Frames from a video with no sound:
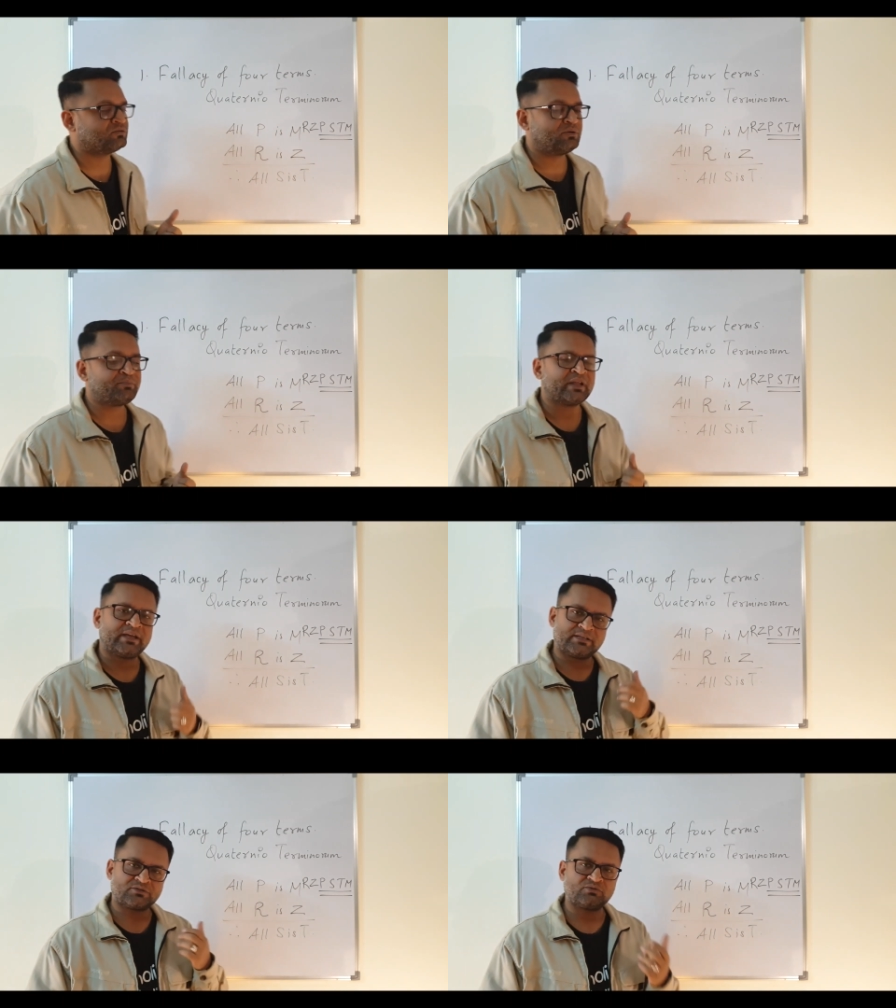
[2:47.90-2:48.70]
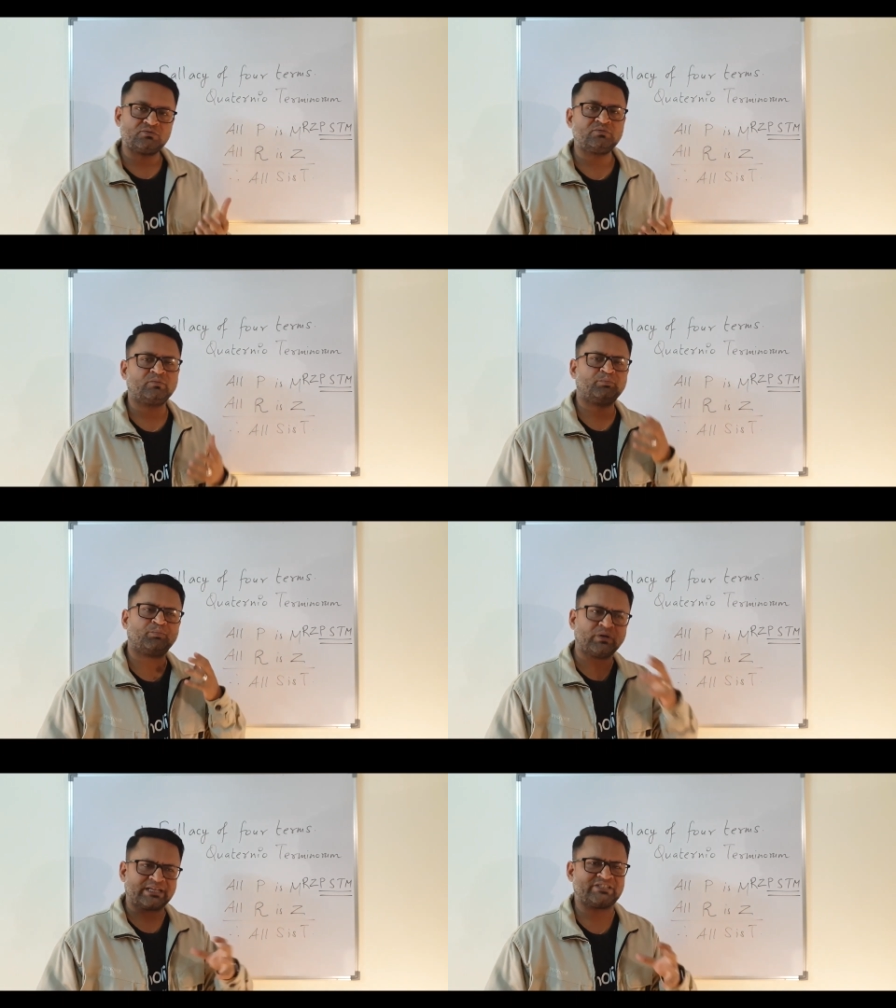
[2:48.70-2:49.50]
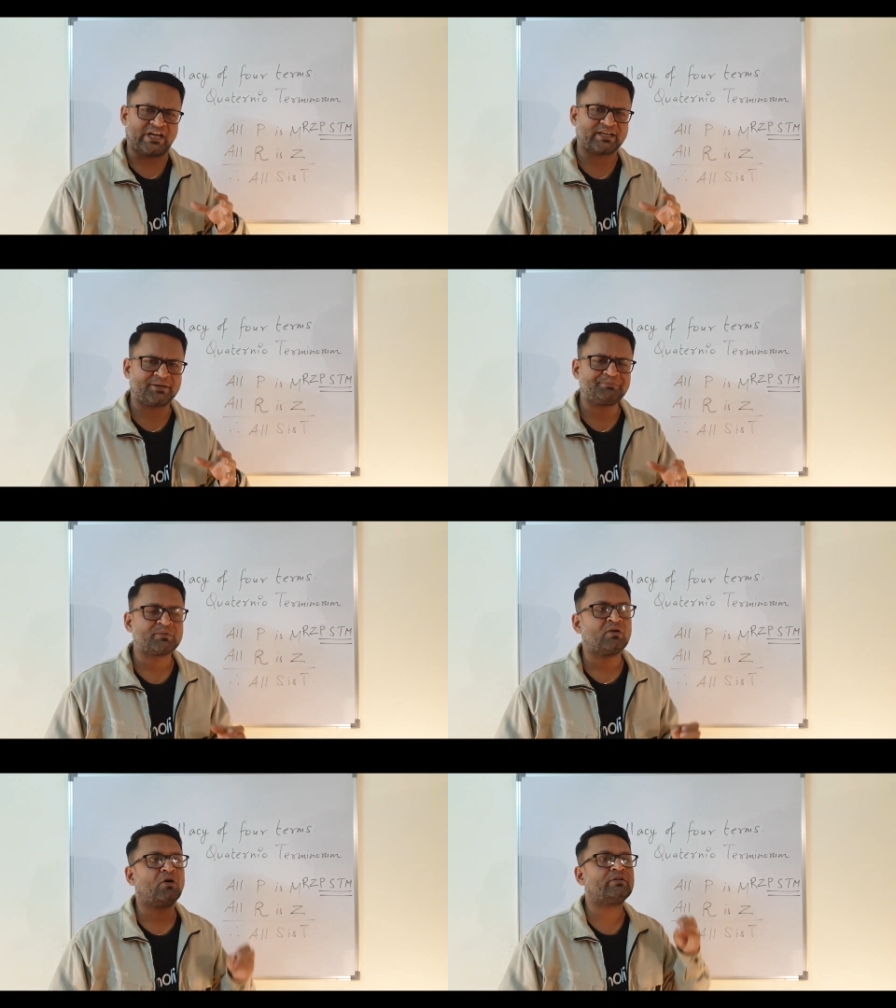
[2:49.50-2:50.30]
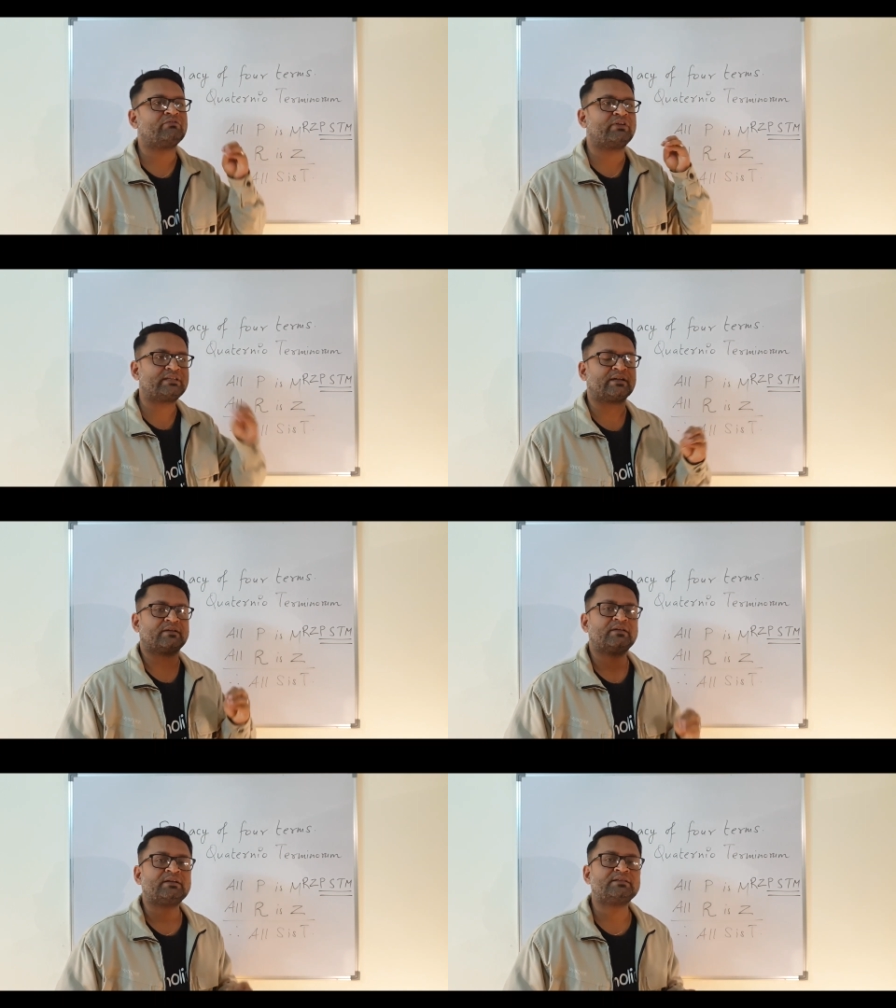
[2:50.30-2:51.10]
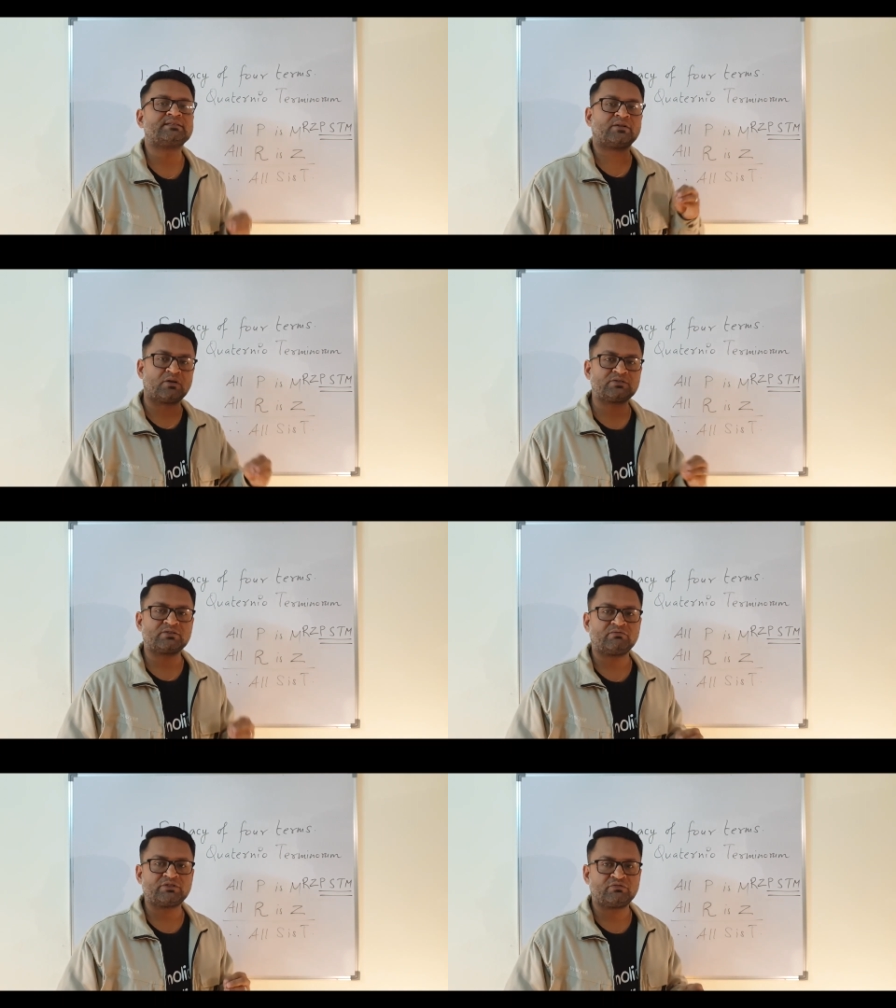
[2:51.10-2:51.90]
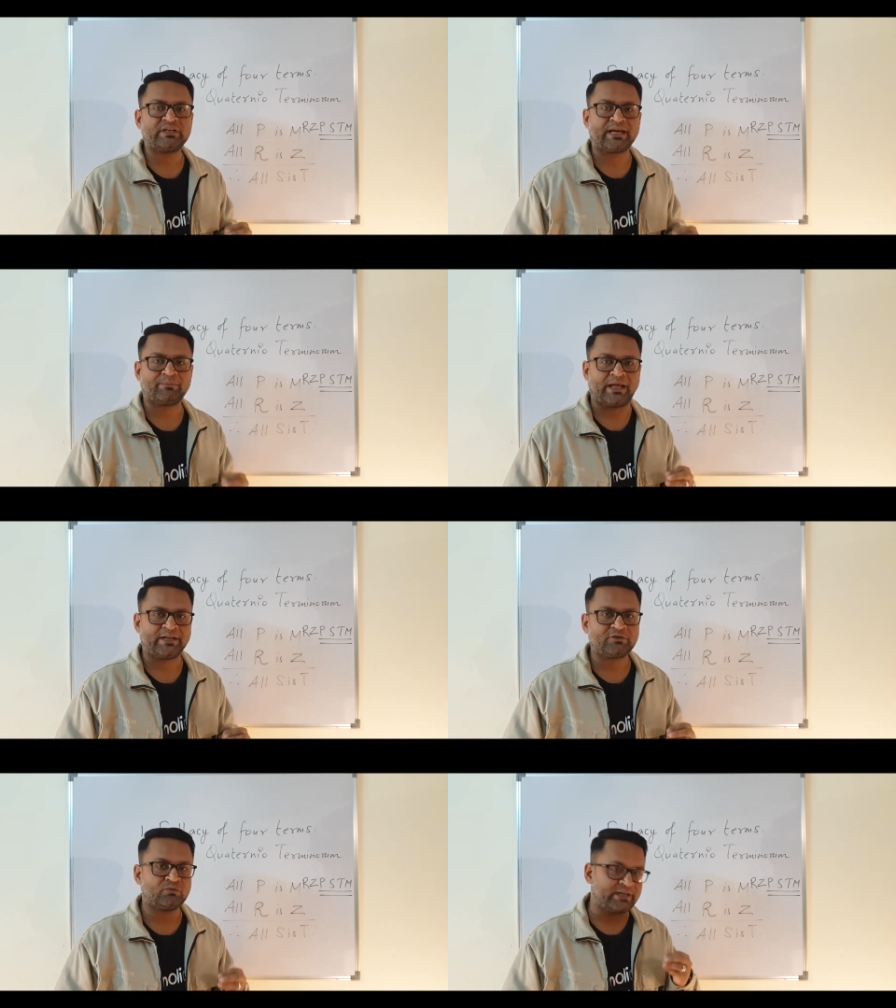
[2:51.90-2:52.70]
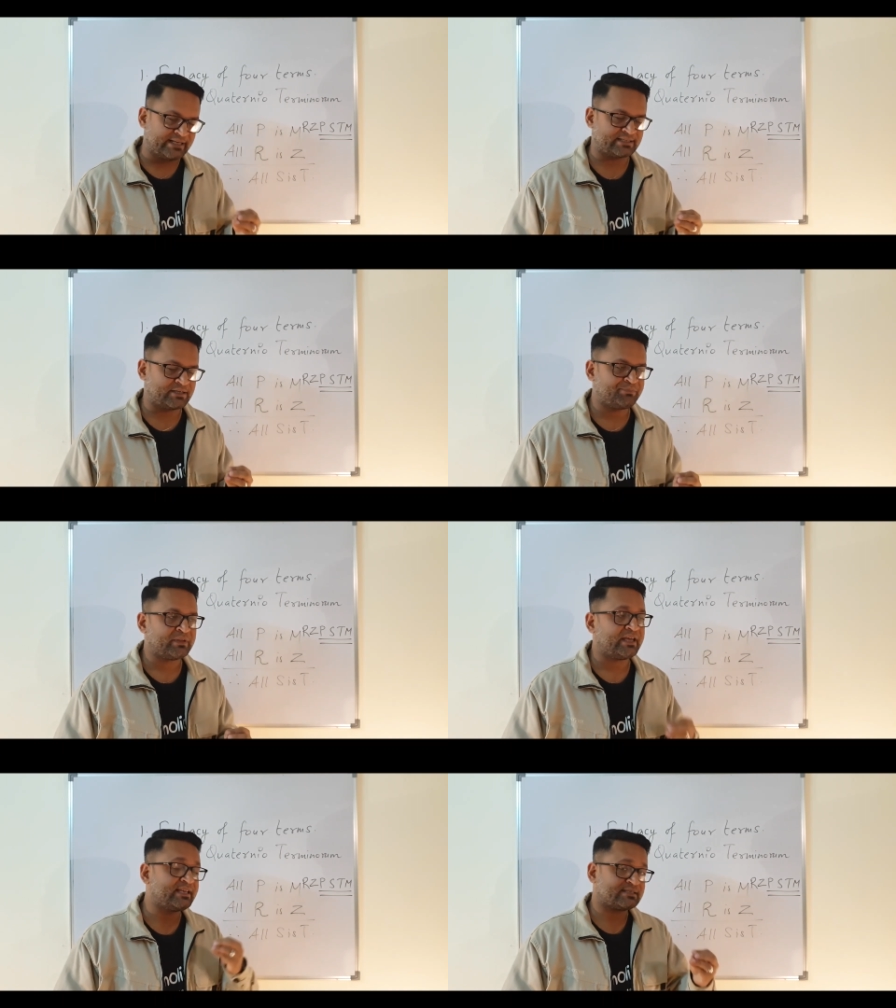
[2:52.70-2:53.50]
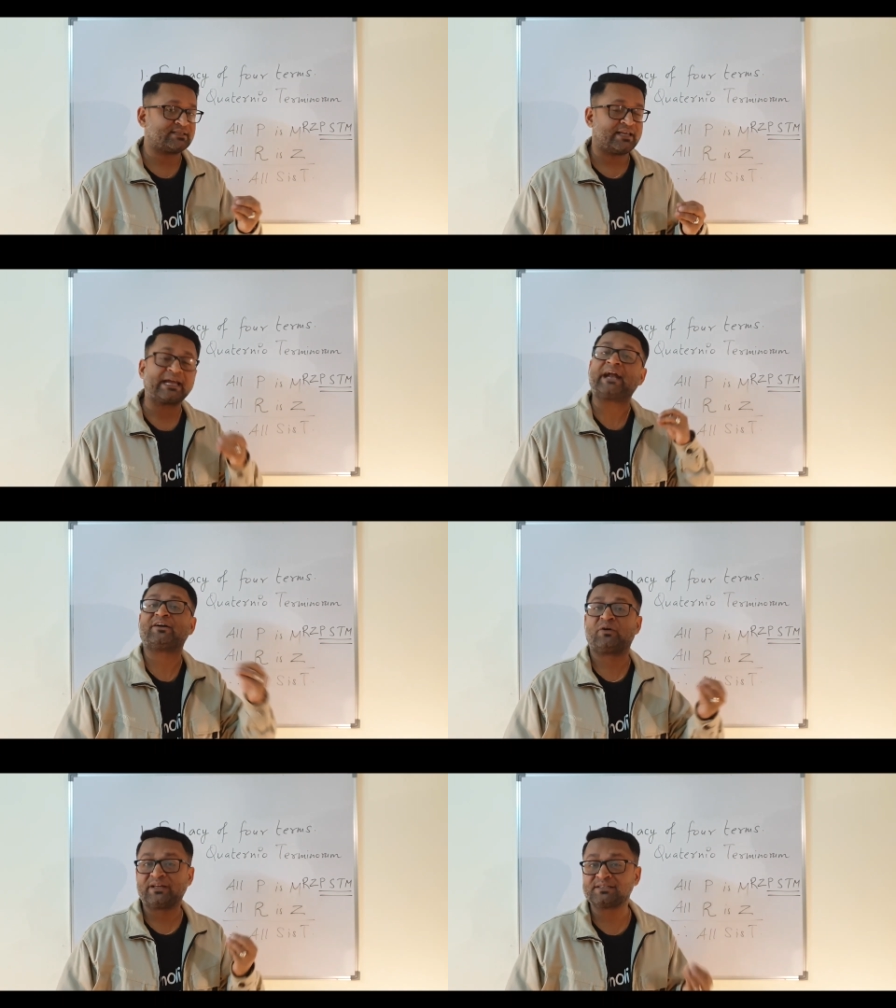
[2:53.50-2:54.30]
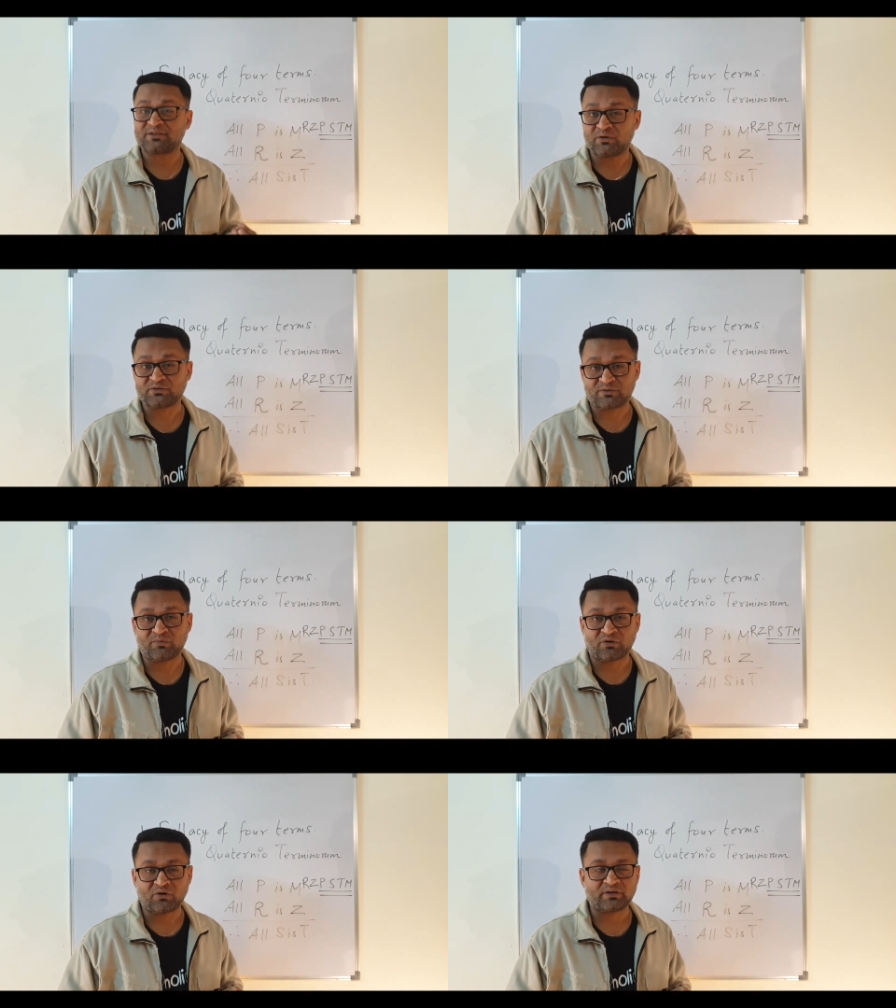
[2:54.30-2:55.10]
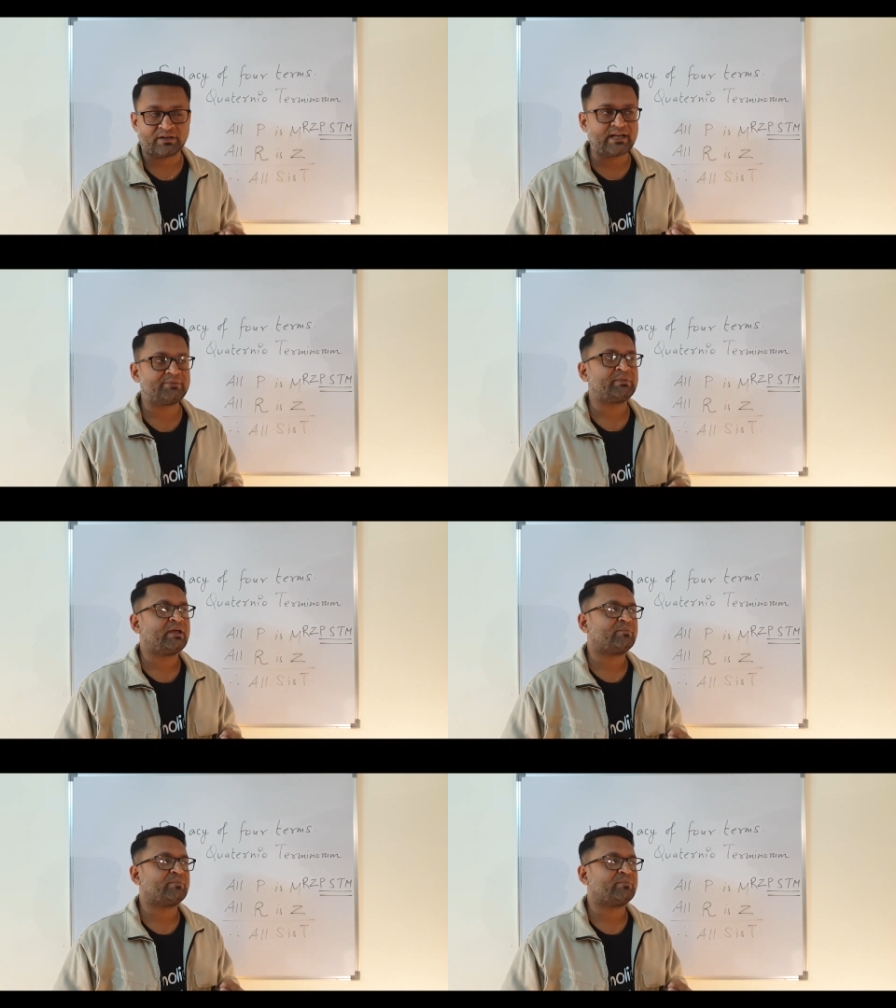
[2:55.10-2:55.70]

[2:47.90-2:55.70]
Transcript: rule is to put a check on whether the syllogism which we are planning to test is a categorical syllogism or not, right?